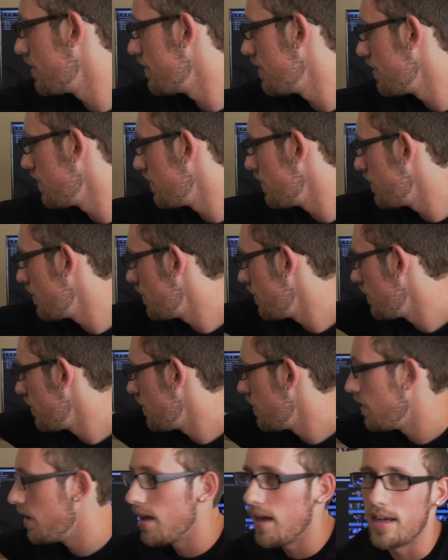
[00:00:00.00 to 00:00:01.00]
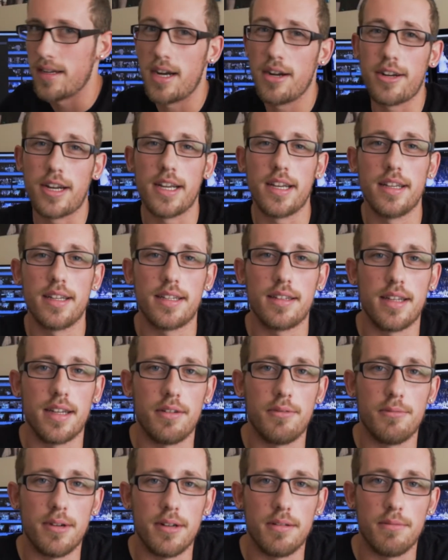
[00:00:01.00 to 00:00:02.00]
And I'll get into
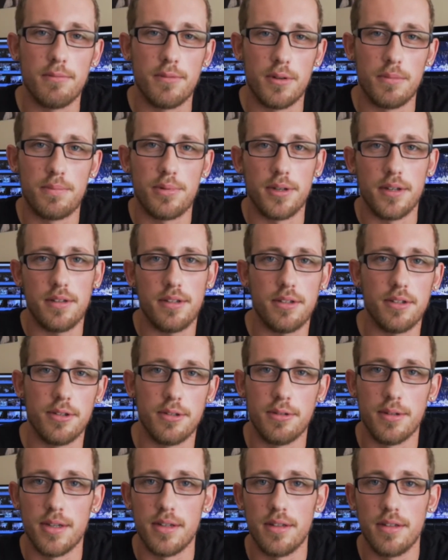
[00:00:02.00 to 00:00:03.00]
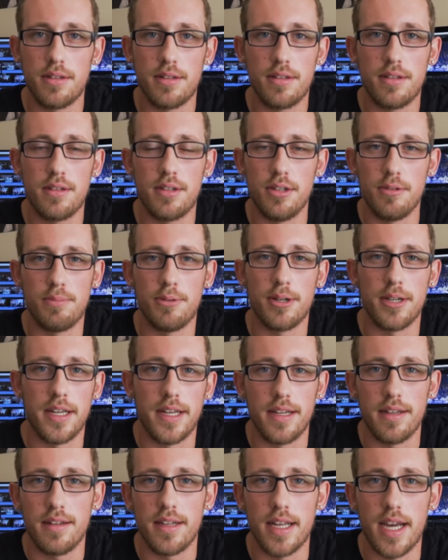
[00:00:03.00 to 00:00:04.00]
like what 1.2 and
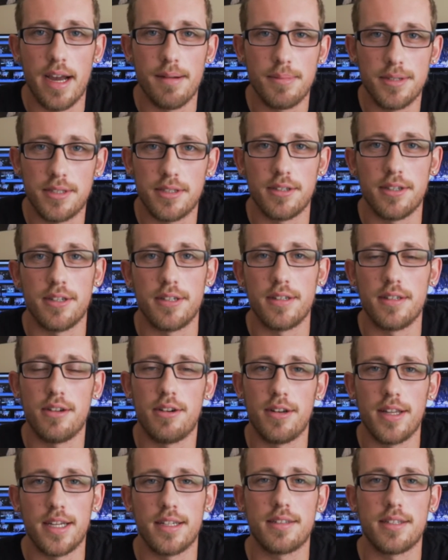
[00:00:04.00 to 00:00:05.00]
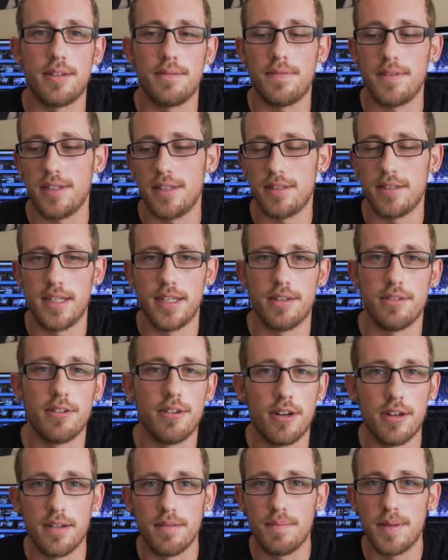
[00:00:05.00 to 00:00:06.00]
2.8 aperture and all that stuff is later
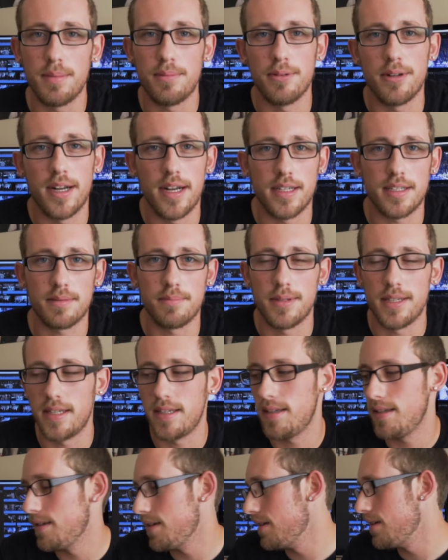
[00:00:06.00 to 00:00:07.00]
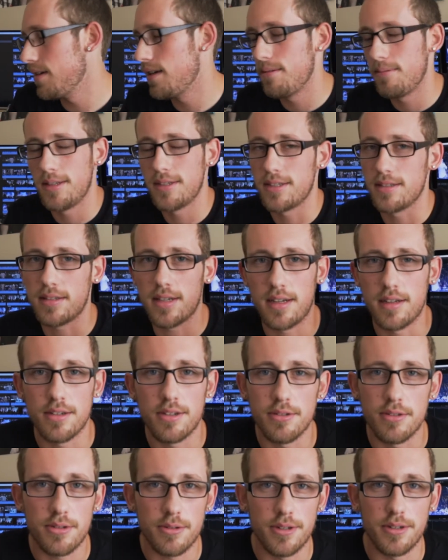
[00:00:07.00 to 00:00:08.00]
on if people ask me. There's a ton of
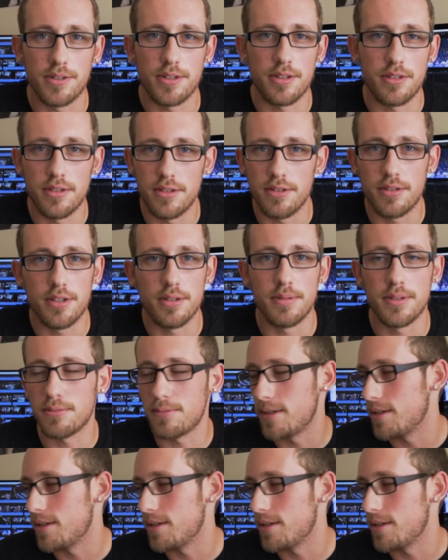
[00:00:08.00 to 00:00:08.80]
tutorials on YouTube as